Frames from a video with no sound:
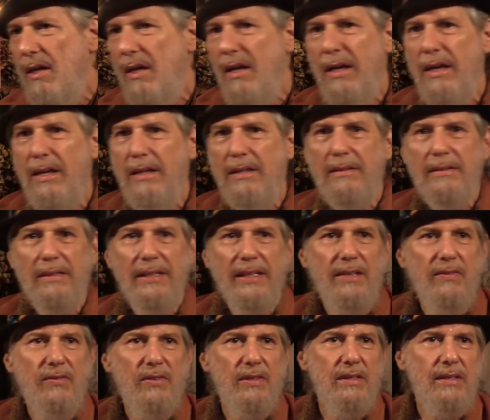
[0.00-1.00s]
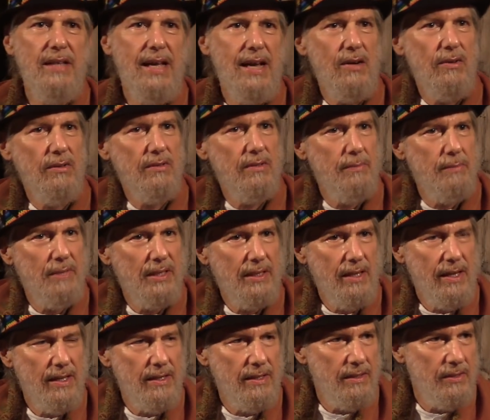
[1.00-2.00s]
And even now, the
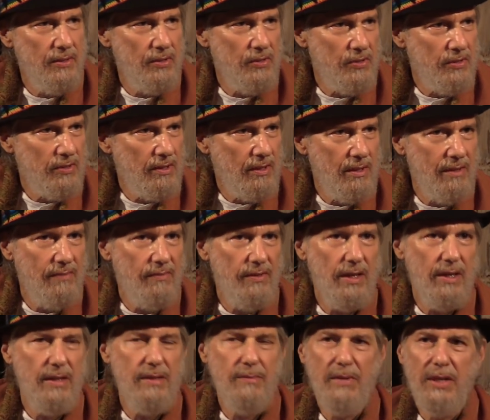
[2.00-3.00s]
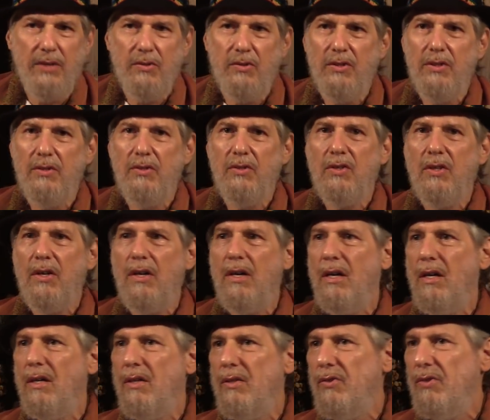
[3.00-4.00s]
McKennas are very much in
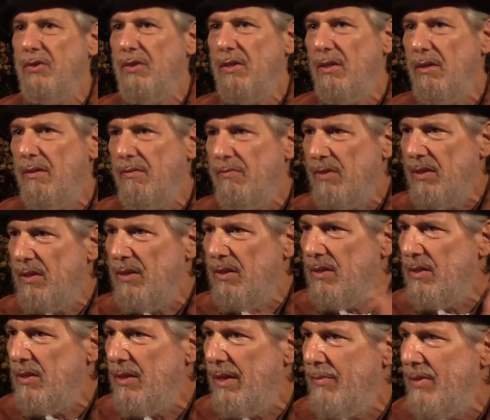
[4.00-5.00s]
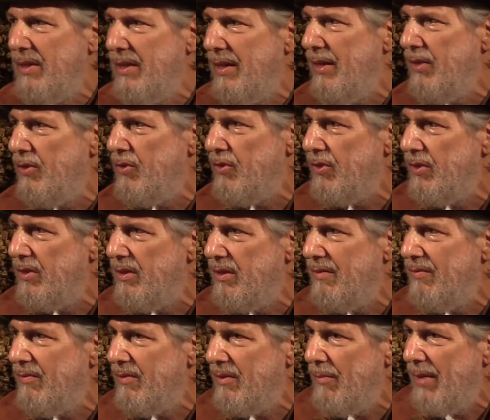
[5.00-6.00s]
charge of the dissemination
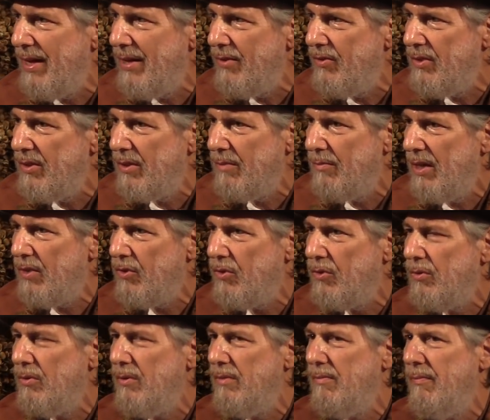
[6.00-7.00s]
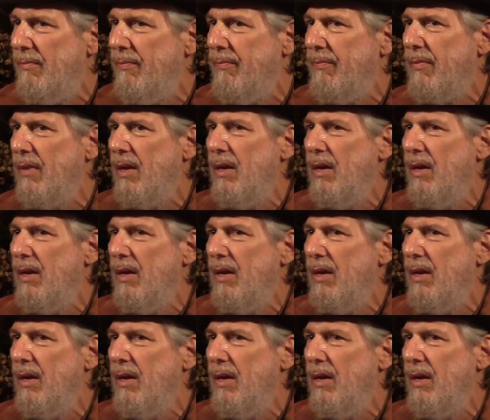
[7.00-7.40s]
of the magic mushroom.